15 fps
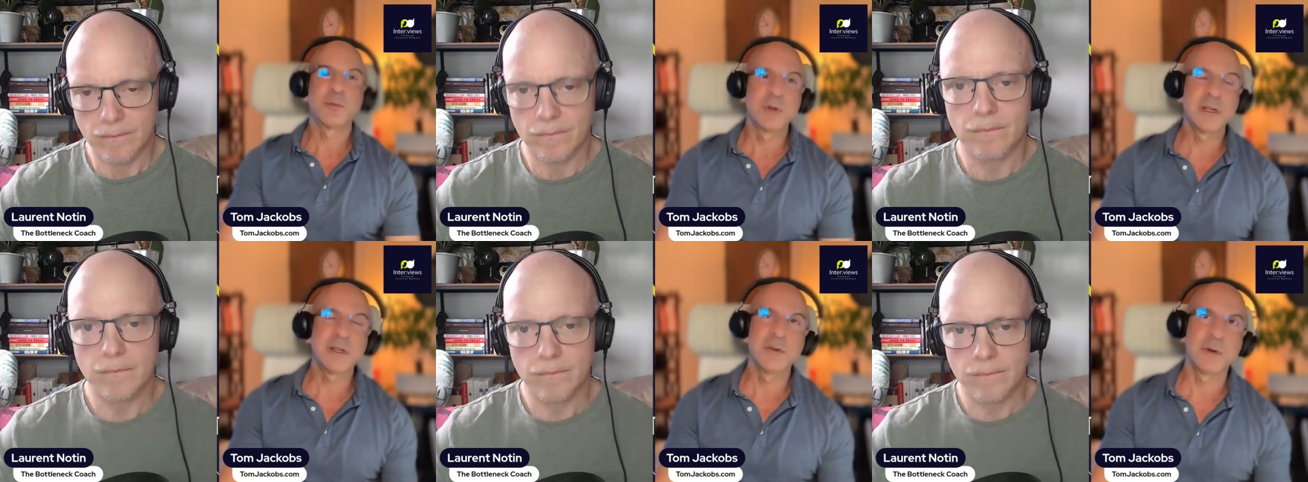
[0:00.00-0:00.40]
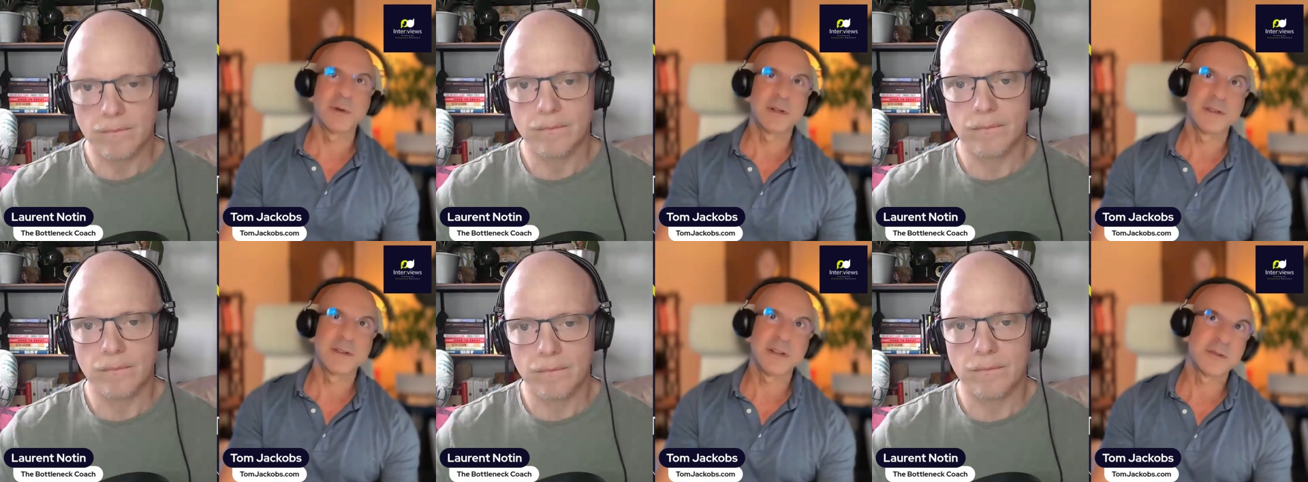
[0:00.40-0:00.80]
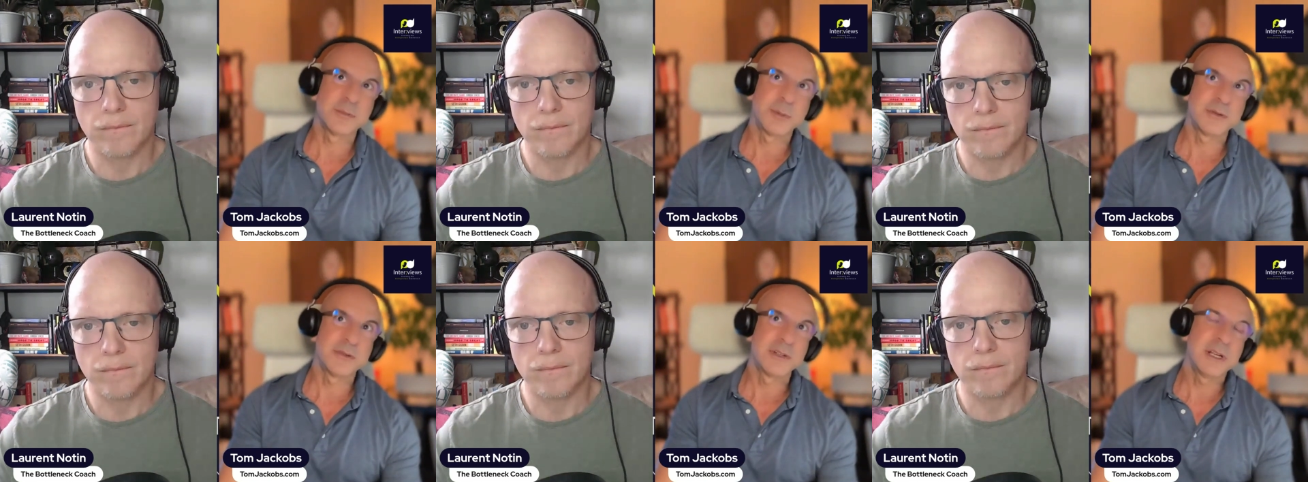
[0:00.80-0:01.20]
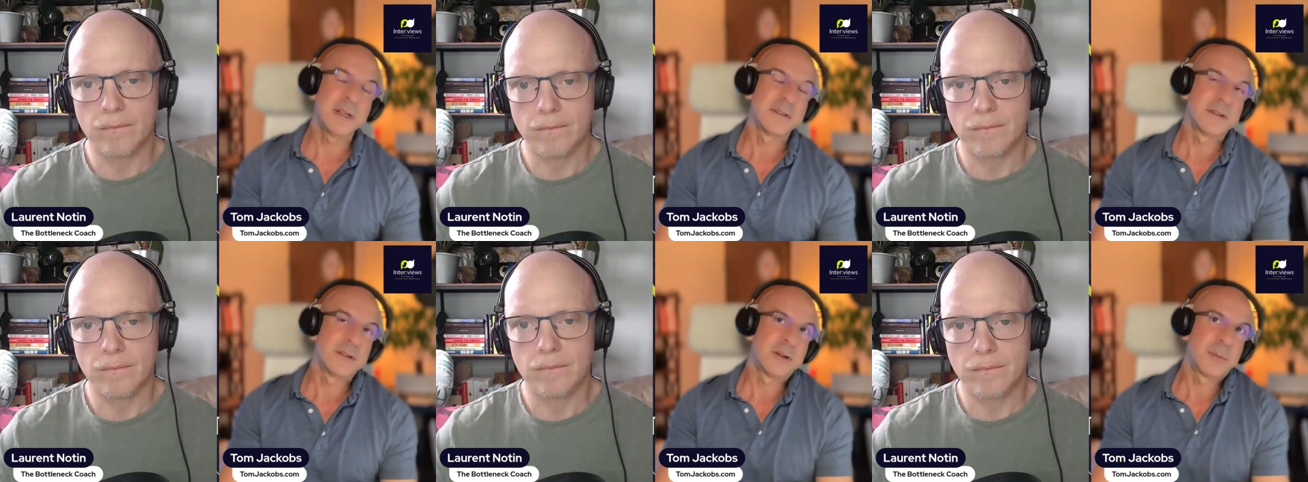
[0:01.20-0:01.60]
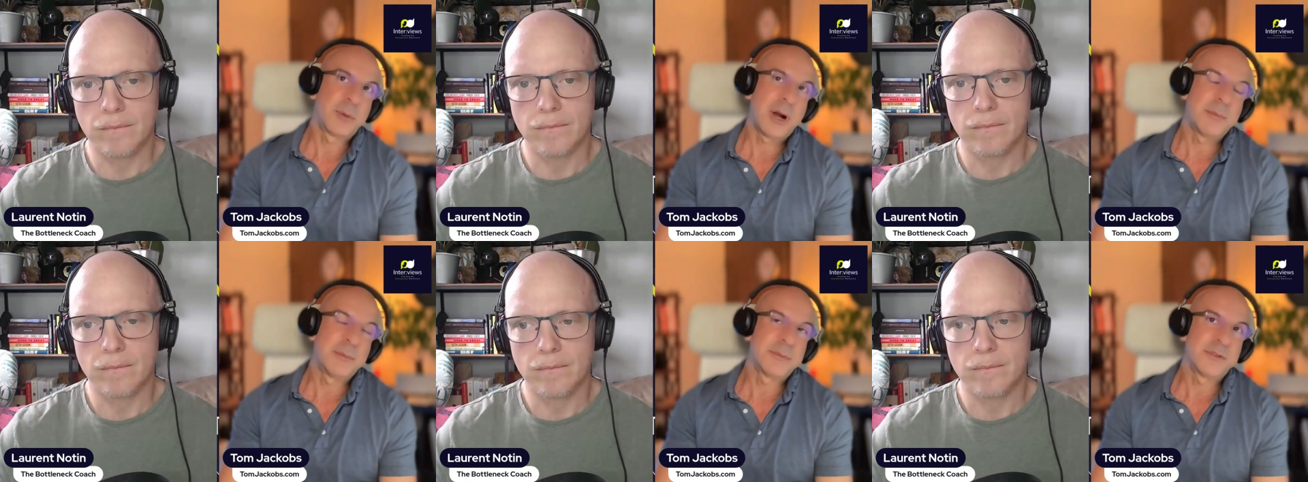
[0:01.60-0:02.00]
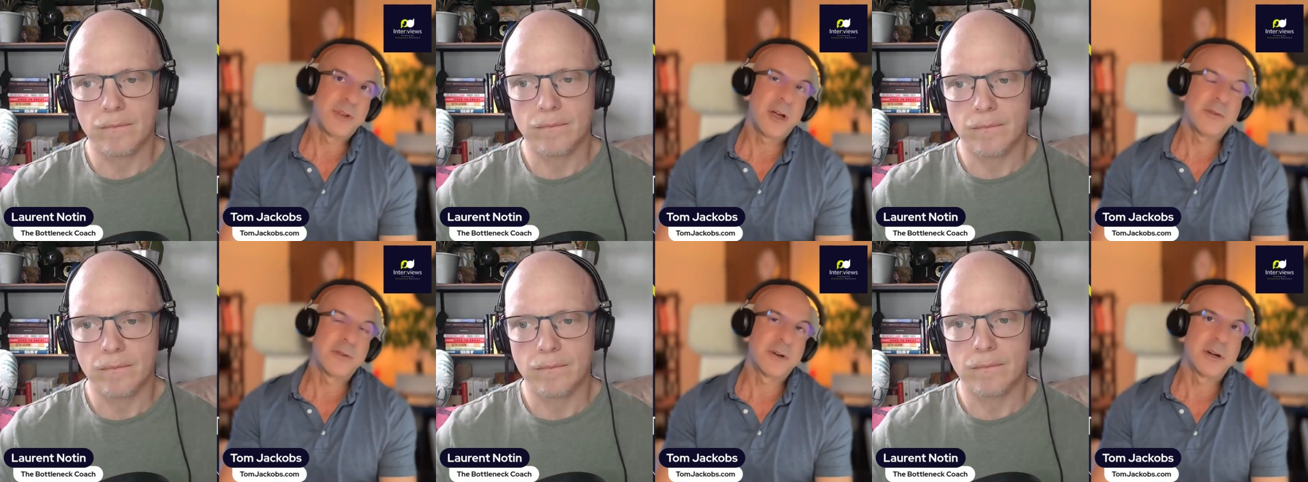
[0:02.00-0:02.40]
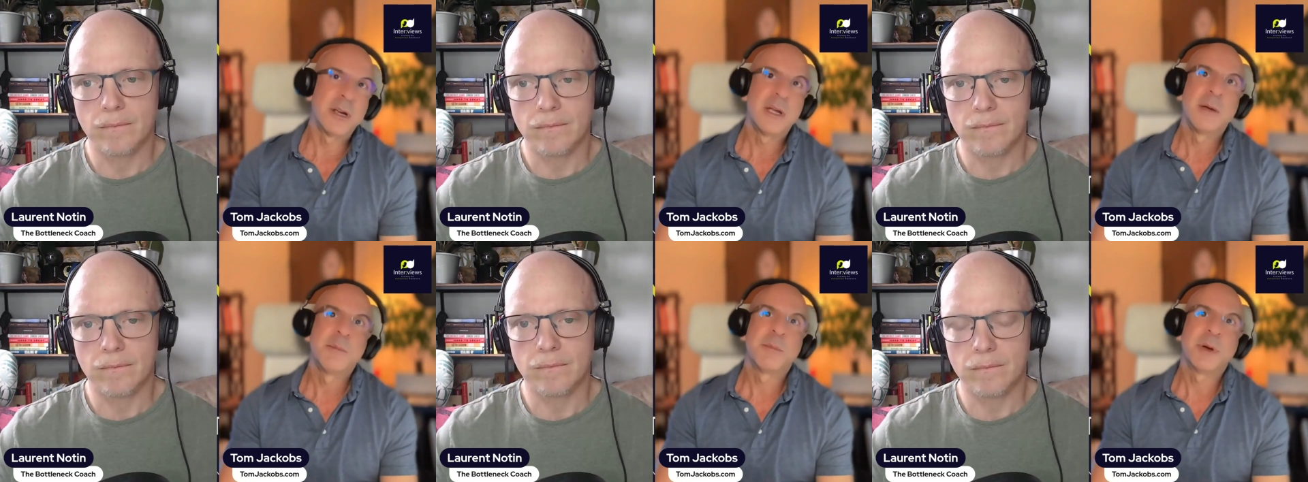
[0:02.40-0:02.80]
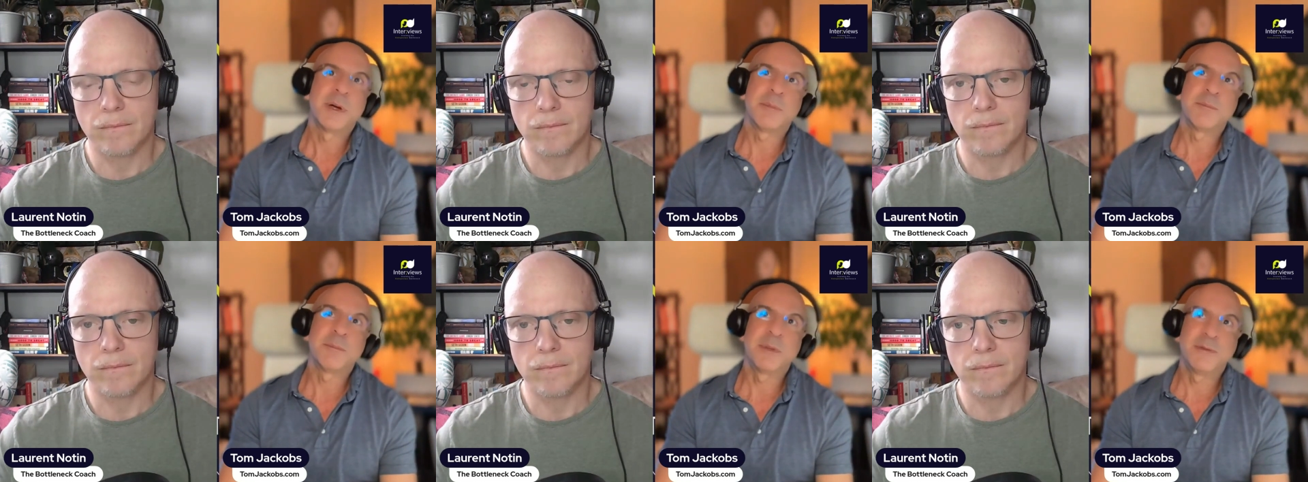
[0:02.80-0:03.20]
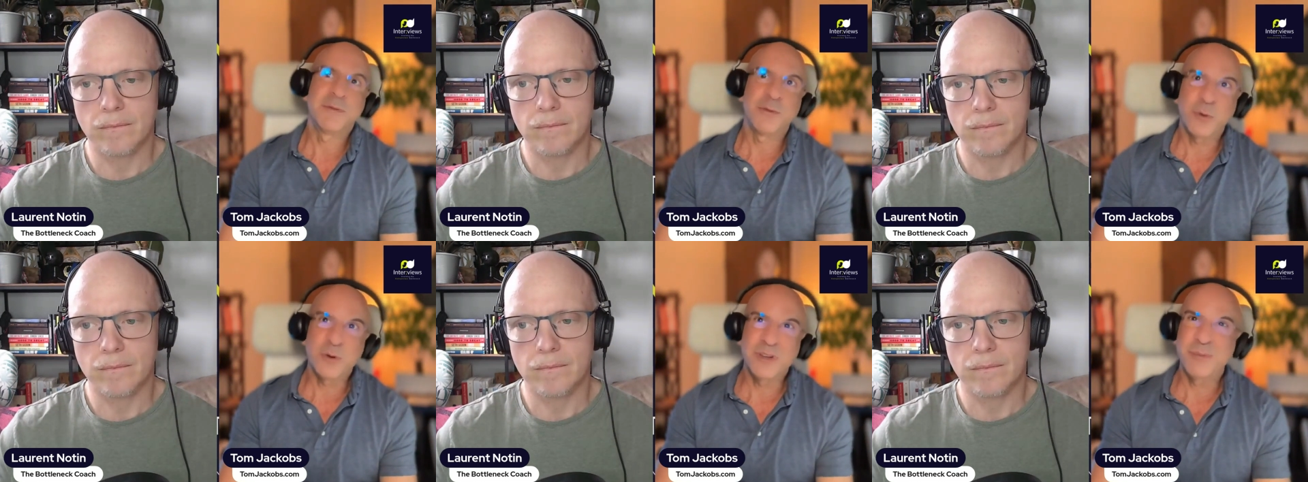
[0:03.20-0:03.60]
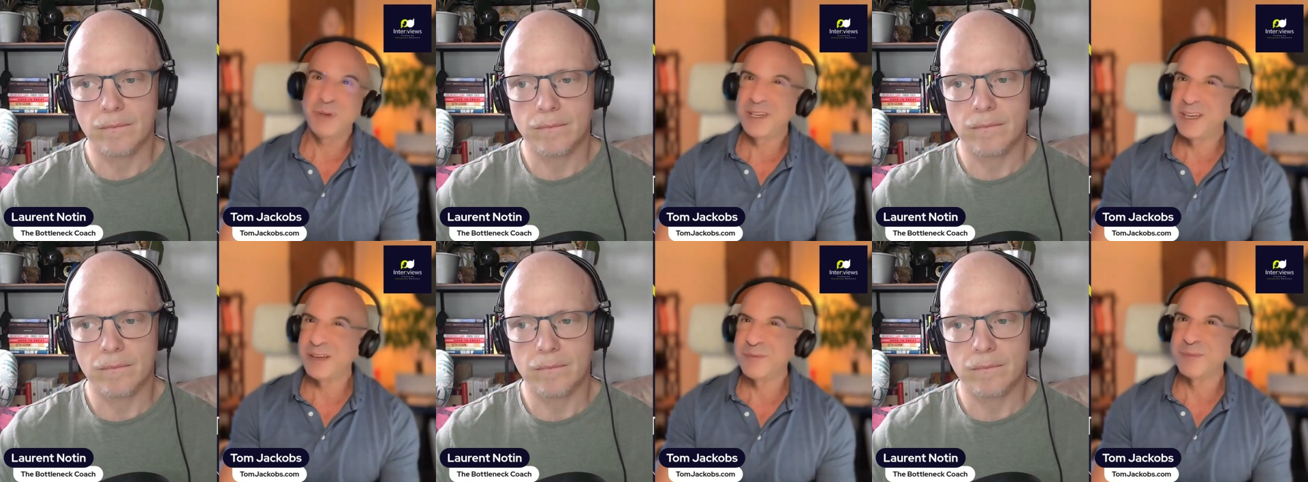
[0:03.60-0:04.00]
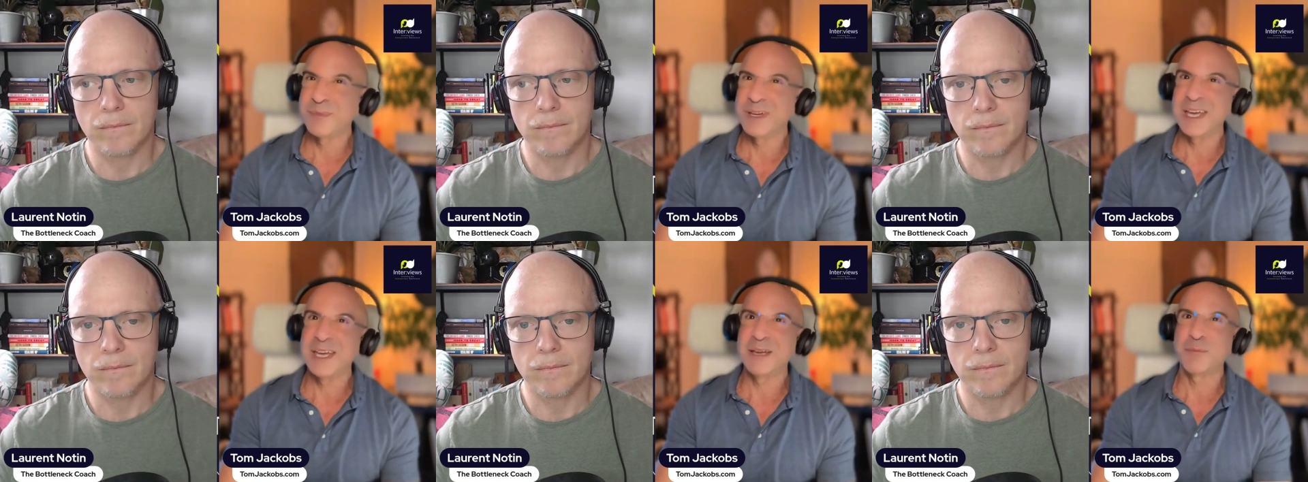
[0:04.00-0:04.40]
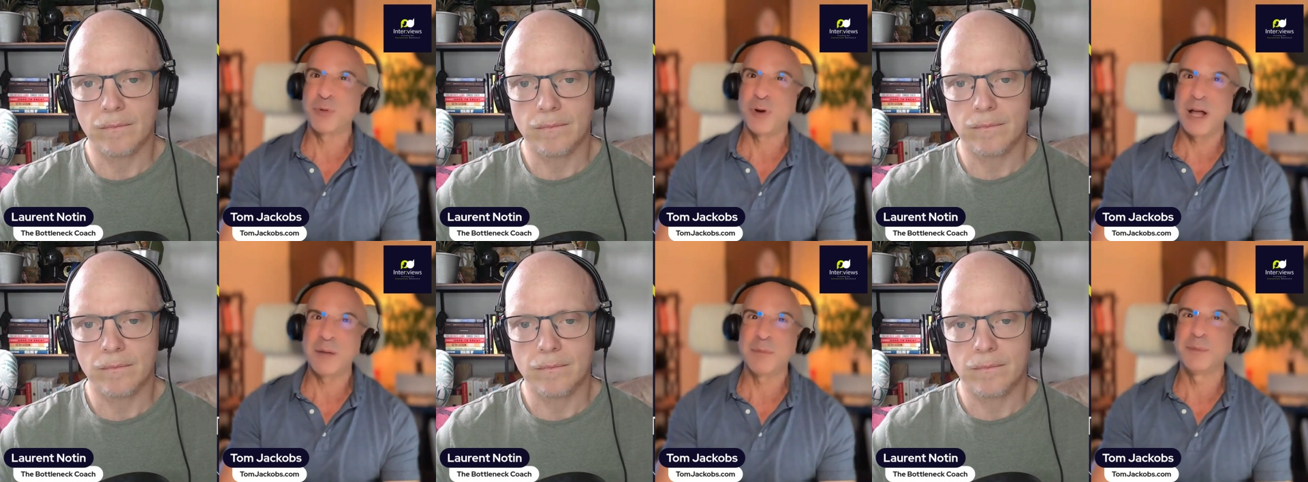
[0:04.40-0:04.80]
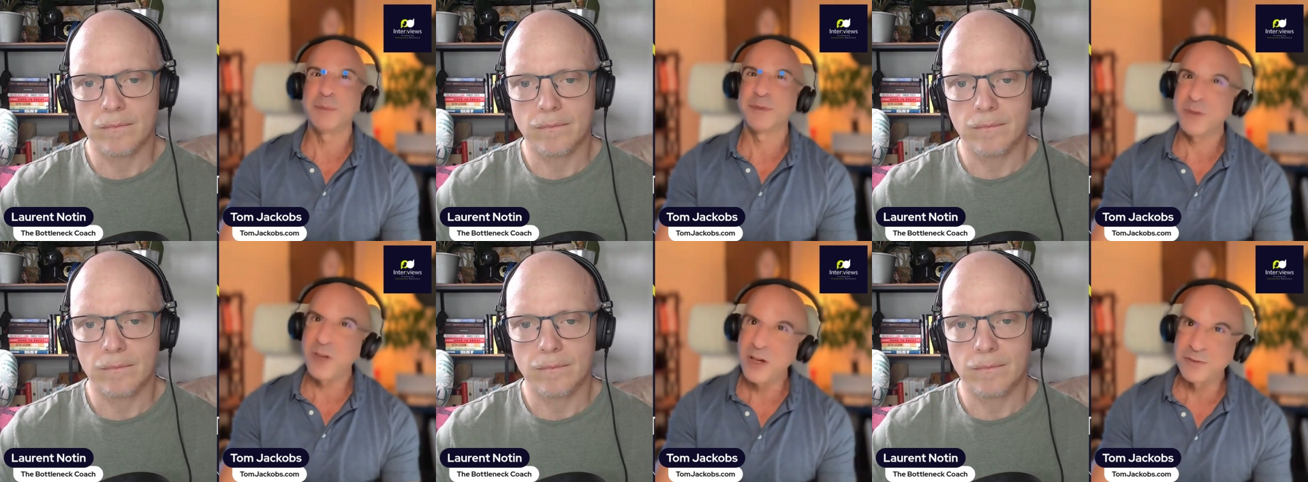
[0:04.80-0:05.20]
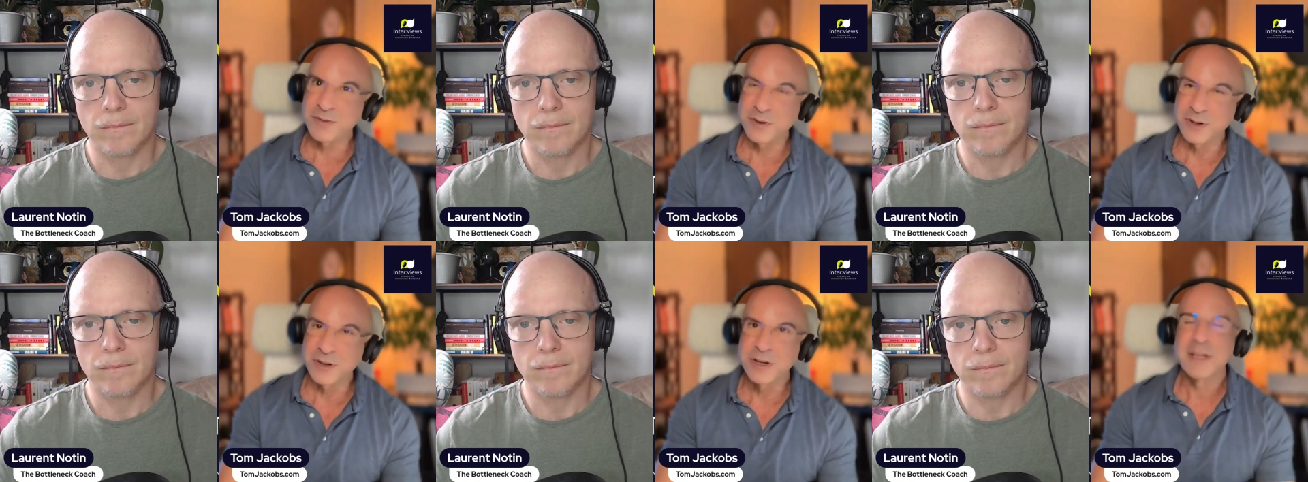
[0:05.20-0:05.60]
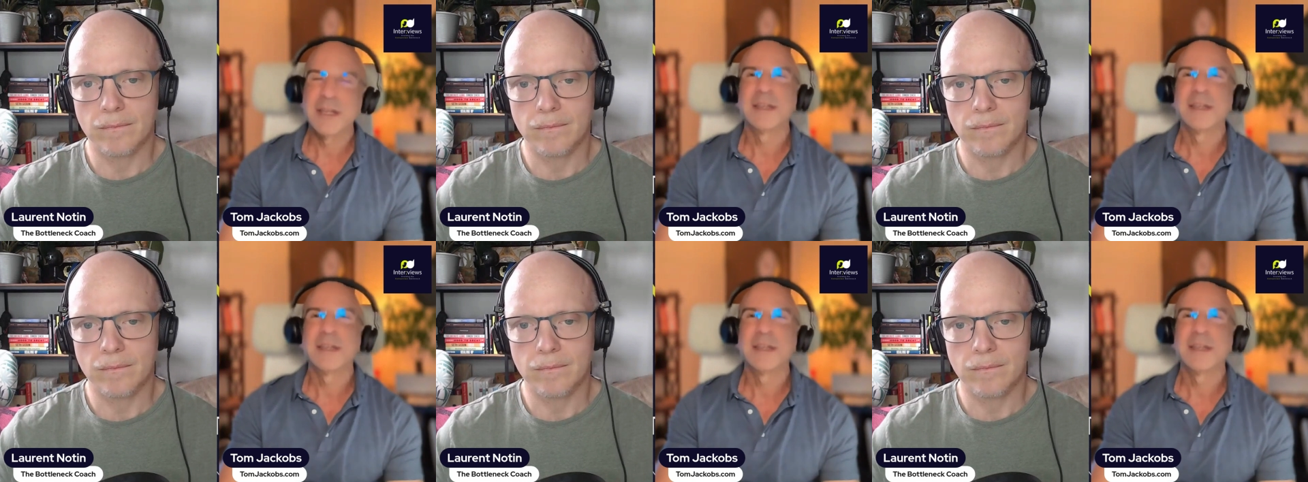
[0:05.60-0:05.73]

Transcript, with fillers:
Speaker 1: really what a salesperson is. They're a problem solver, but before they become a problem solver,